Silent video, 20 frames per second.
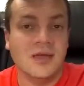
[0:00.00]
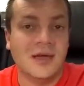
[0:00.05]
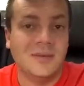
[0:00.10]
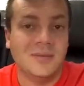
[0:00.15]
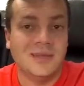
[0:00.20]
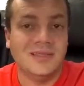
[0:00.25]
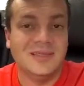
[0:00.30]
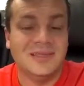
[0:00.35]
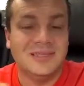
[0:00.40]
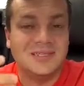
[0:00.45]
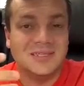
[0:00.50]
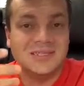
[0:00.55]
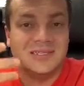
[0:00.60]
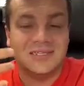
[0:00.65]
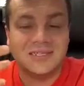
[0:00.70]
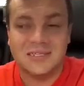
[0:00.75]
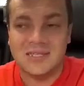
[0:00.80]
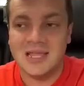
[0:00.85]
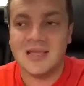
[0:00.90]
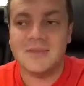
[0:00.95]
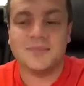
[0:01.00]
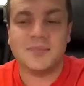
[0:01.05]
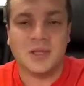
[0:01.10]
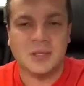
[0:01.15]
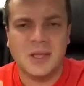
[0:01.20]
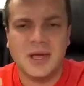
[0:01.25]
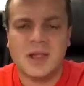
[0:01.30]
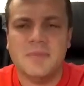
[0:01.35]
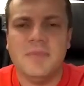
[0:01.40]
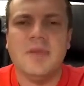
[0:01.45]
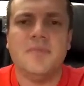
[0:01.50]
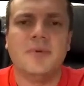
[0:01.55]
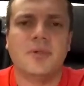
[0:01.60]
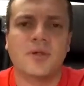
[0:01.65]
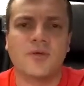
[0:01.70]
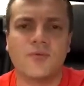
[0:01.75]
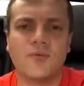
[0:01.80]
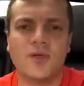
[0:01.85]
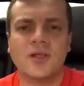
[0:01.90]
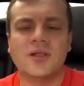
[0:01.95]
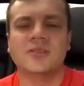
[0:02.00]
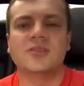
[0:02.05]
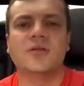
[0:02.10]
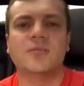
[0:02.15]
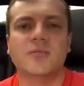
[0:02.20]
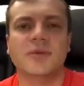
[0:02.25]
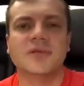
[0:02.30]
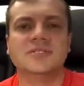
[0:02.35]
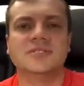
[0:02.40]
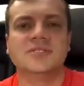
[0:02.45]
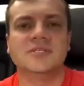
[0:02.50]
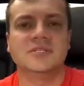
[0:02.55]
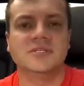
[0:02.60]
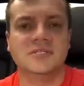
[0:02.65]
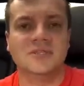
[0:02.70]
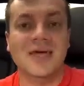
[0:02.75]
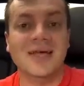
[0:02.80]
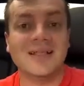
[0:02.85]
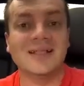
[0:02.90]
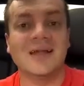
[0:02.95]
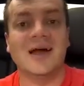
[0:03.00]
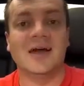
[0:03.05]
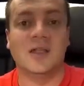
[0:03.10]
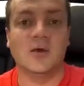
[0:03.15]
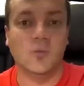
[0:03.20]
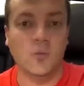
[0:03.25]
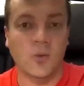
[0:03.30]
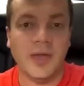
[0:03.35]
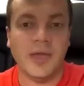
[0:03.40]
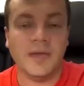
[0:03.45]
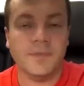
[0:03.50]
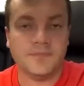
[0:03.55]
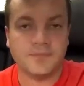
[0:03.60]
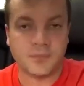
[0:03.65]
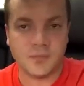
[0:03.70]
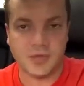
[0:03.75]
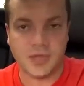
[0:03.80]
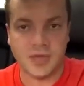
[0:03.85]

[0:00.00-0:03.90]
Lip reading: I mean, it's that a lot of people are running their businesses that kind of way.